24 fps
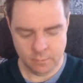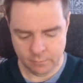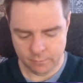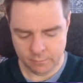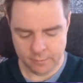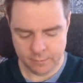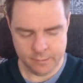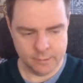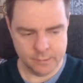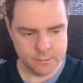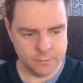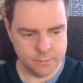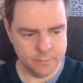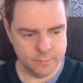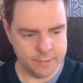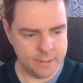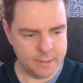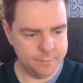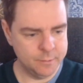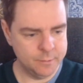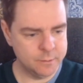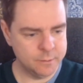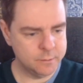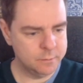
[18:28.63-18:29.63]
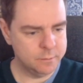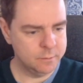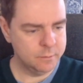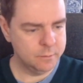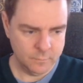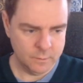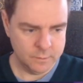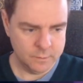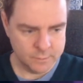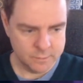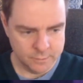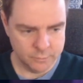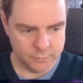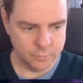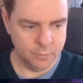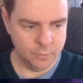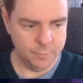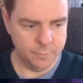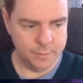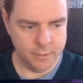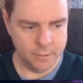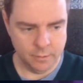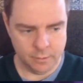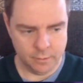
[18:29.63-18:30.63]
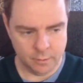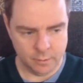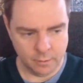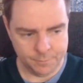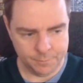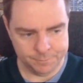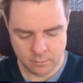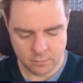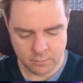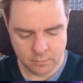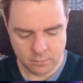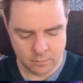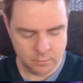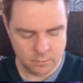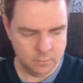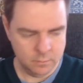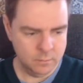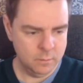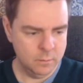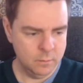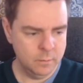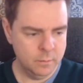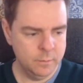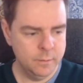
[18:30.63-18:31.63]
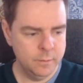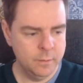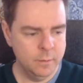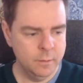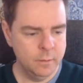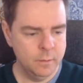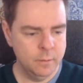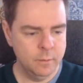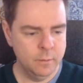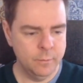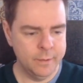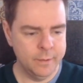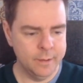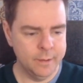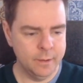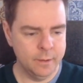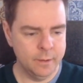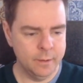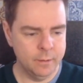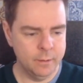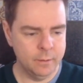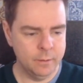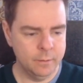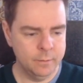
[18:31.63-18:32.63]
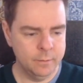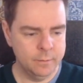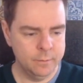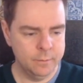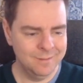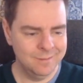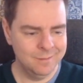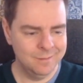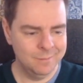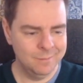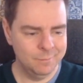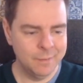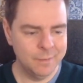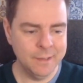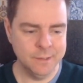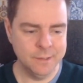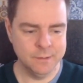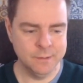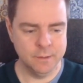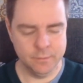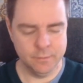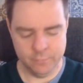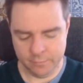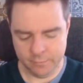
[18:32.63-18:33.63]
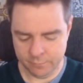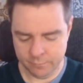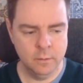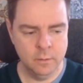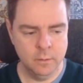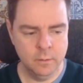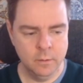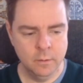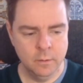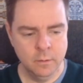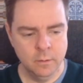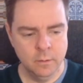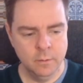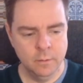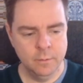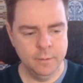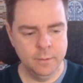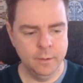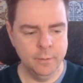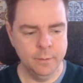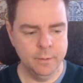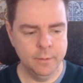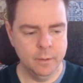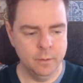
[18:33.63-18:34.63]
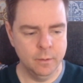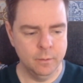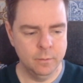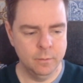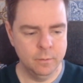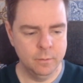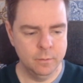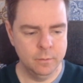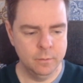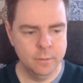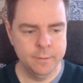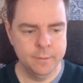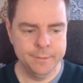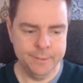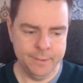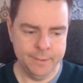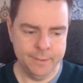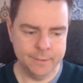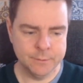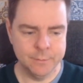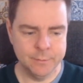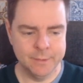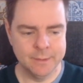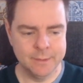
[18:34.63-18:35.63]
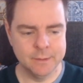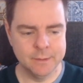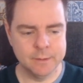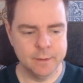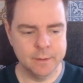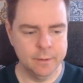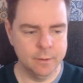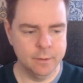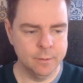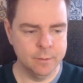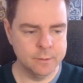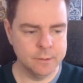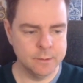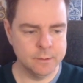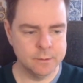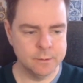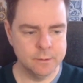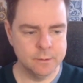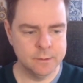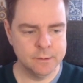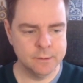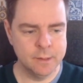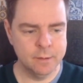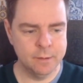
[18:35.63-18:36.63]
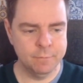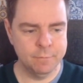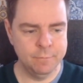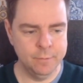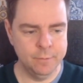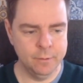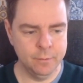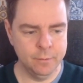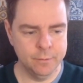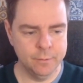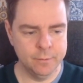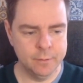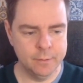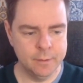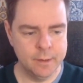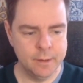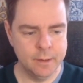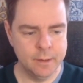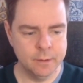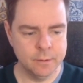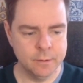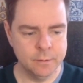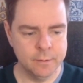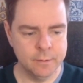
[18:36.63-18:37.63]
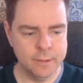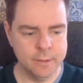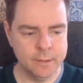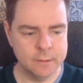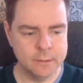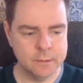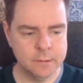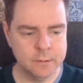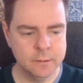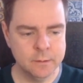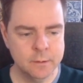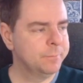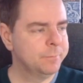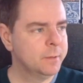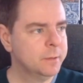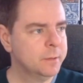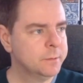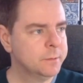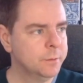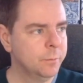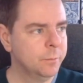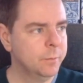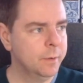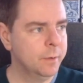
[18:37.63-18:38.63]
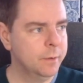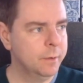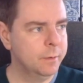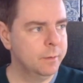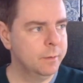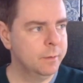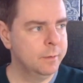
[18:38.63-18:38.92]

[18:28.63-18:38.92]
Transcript: right, this is what happens. Central America. We get an error. Page number. There we go. Yes, we get this error. It says it's not a field. You can't do that. So we're